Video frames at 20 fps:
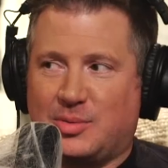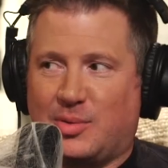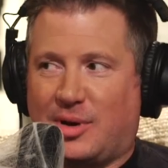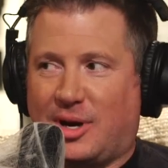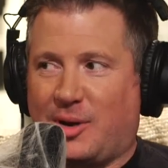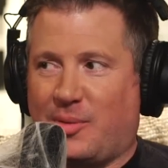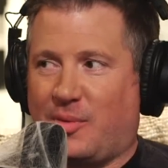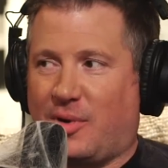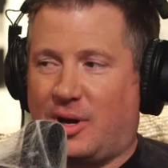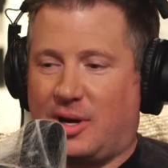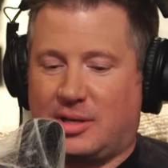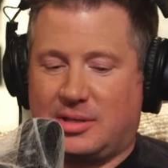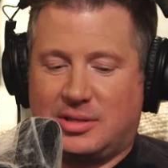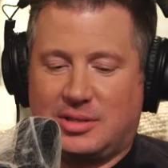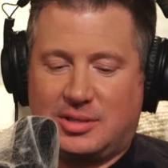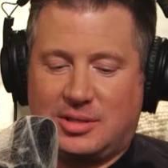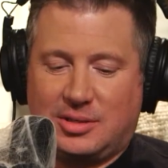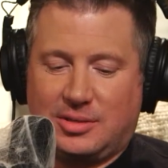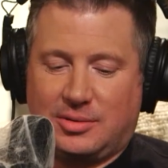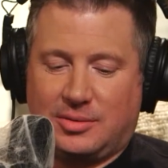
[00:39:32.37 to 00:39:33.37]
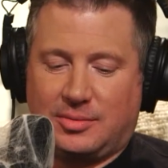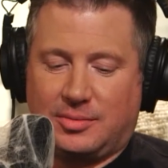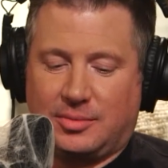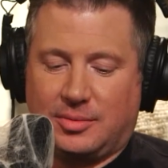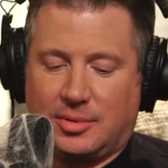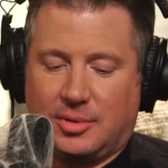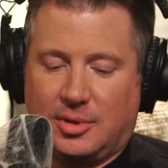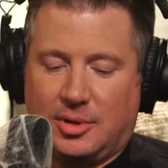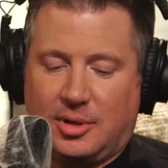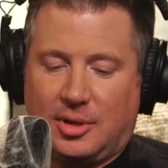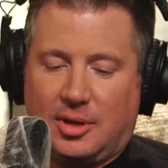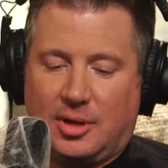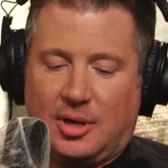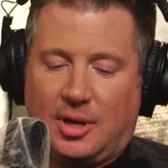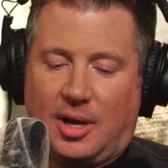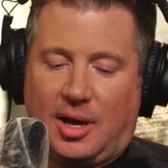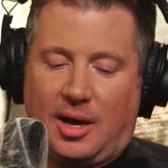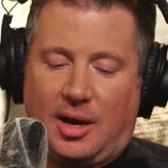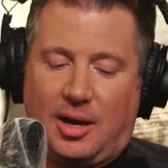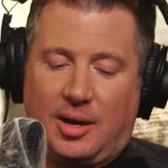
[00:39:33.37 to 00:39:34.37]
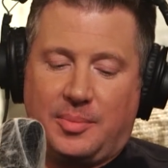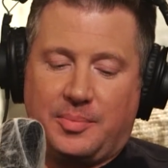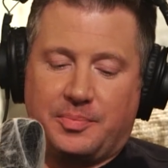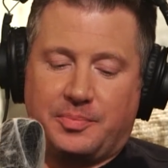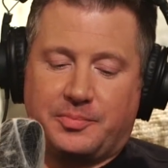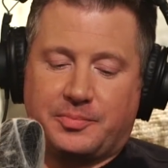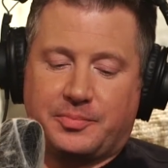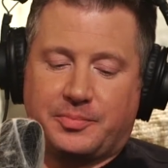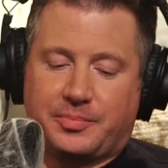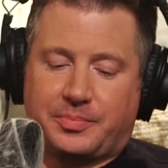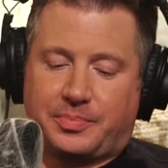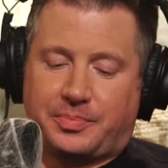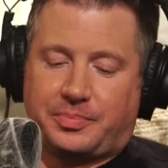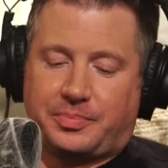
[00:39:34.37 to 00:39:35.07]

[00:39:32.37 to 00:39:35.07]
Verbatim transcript: all that I wanted there. to do. Um, what is this?